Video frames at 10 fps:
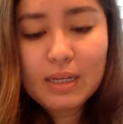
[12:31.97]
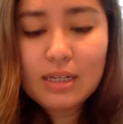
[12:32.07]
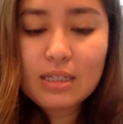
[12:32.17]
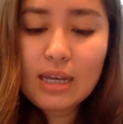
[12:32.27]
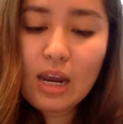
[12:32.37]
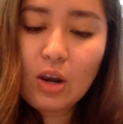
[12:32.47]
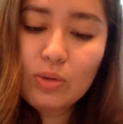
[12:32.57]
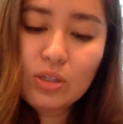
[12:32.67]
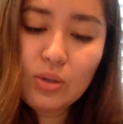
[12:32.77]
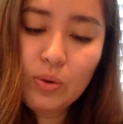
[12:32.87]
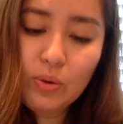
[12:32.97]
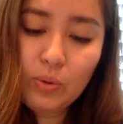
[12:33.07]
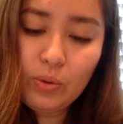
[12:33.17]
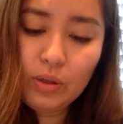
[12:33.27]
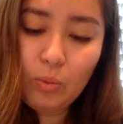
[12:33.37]
Perhaps because the air
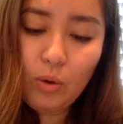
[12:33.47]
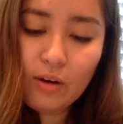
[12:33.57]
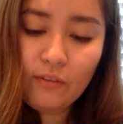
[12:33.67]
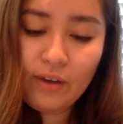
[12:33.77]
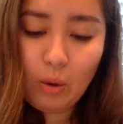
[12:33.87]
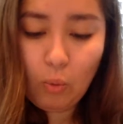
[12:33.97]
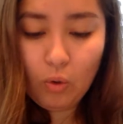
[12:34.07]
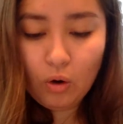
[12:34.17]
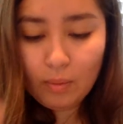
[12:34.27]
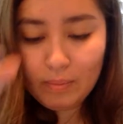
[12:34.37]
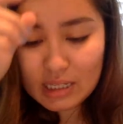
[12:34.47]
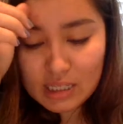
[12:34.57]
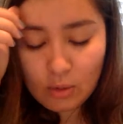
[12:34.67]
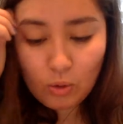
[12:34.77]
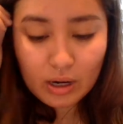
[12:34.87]
was so cool, the water felt
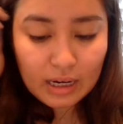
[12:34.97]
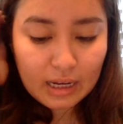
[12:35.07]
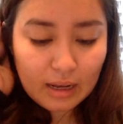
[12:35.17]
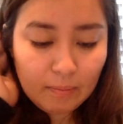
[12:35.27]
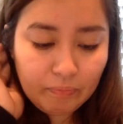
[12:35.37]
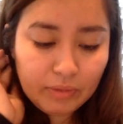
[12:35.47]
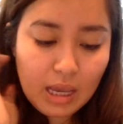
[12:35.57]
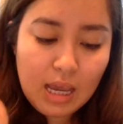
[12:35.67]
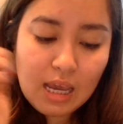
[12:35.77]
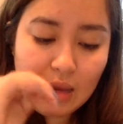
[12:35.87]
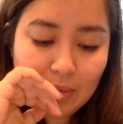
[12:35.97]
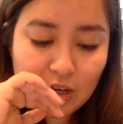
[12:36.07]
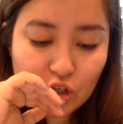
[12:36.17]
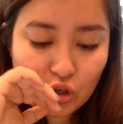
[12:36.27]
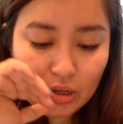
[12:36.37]
warm as he waded in.
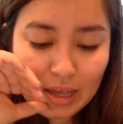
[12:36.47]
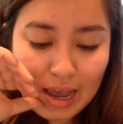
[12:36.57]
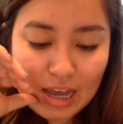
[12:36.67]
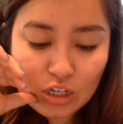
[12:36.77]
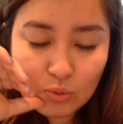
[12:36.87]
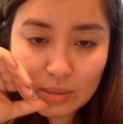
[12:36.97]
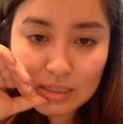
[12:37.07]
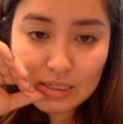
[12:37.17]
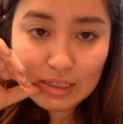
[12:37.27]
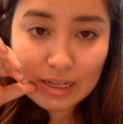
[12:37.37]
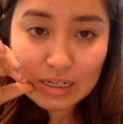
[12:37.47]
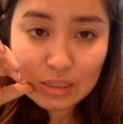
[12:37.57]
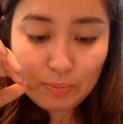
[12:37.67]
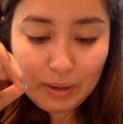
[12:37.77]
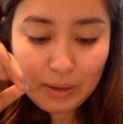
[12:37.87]
He made sure the hatchet
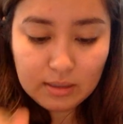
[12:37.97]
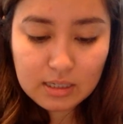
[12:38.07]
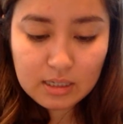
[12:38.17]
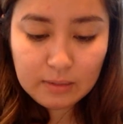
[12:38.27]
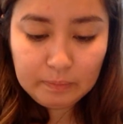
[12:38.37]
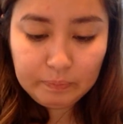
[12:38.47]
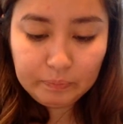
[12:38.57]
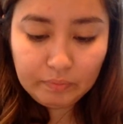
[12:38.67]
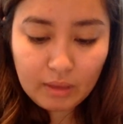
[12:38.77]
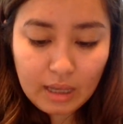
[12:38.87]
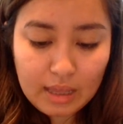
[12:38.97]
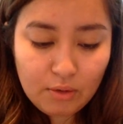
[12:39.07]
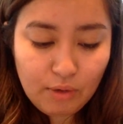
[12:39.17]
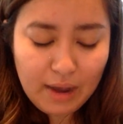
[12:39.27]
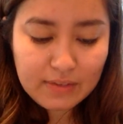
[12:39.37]
was still at his belt
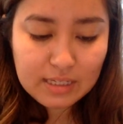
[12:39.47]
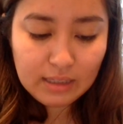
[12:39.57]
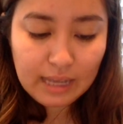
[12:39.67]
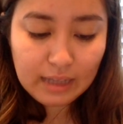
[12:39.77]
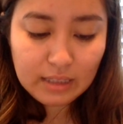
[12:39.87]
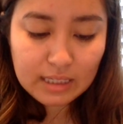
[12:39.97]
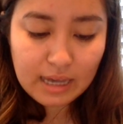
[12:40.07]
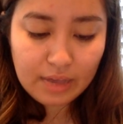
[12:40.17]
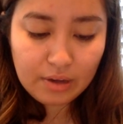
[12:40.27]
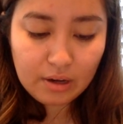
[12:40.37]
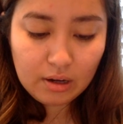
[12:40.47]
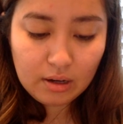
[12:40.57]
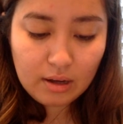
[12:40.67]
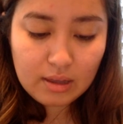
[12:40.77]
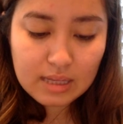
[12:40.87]
and the raft still held
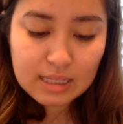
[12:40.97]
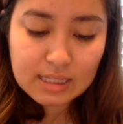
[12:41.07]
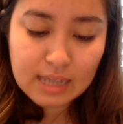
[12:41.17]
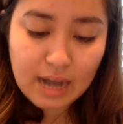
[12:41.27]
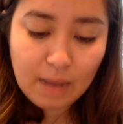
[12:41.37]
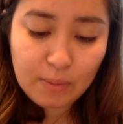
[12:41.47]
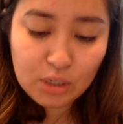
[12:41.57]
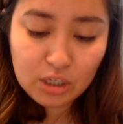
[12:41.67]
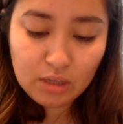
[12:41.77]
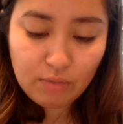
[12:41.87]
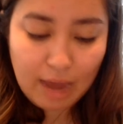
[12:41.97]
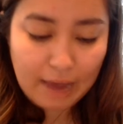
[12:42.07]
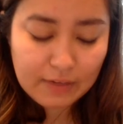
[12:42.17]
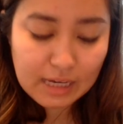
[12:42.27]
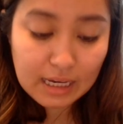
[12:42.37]
together, then set out
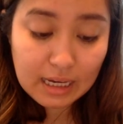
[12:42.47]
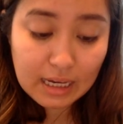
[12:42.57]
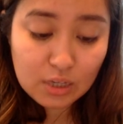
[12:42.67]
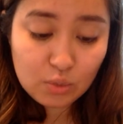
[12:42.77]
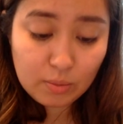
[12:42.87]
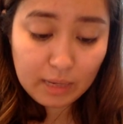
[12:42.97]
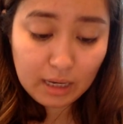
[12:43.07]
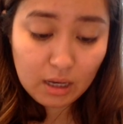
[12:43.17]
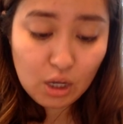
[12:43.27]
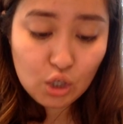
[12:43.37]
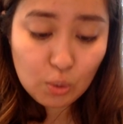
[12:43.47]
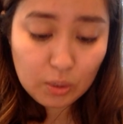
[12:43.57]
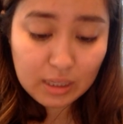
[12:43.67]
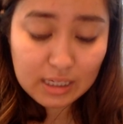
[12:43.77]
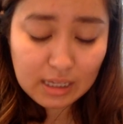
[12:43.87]
pushing the raft and kicked
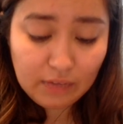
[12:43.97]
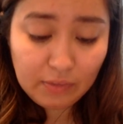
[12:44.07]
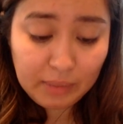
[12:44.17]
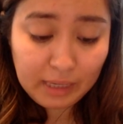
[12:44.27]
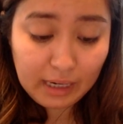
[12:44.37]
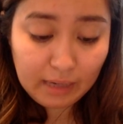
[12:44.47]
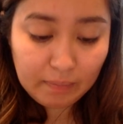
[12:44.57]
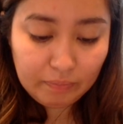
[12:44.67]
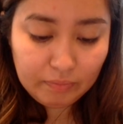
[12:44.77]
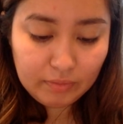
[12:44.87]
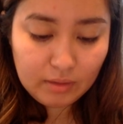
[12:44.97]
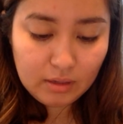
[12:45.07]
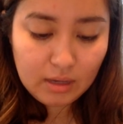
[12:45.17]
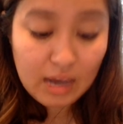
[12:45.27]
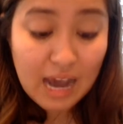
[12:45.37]
swimming toward the tail of the
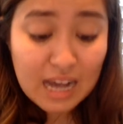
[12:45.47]
plane.